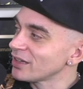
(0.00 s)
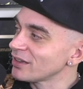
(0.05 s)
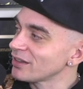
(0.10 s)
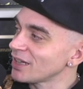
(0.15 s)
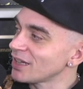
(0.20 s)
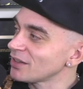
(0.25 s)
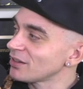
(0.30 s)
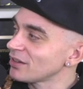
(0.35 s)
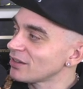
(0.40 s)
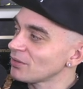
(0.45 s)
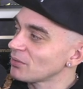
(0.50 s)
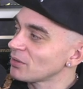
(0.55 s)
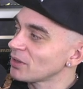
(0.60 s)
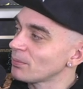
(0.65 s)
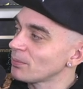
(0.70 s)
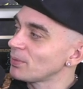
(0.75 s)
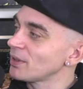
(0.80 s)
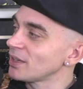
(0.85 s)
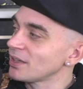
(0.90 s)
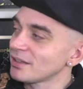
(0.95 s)
that's the
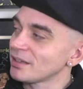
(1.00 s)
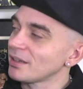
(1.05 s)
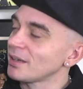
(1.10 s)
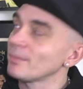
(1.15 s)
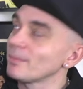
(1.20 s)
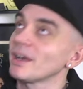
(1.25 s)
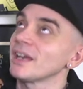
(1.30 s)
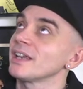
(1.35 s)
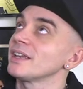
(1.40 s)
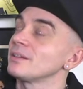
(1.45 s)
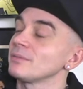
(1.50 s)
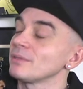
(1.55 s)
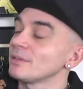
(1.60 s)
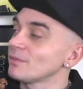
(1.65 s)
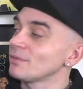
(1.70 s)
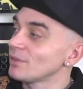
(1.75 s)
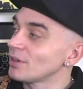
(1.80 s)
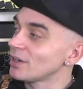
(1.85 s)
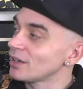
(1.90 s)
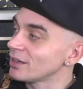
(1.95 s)
one that picks out my head. I'm
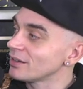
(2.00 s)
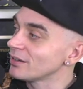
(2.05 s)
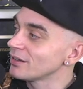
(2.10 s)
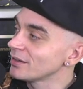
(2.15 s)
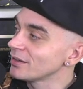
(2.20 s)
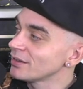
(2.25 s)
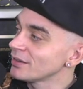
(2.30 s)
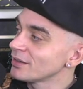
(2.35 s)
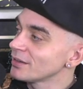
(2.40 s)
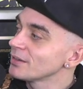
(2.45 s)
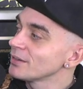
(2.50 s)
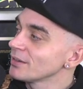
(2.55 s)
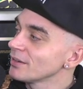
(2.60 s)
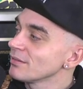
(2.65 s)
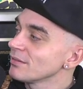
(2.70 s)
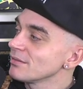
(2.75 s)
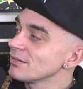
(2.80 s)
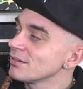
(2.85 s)
like, wow. That's the one, man.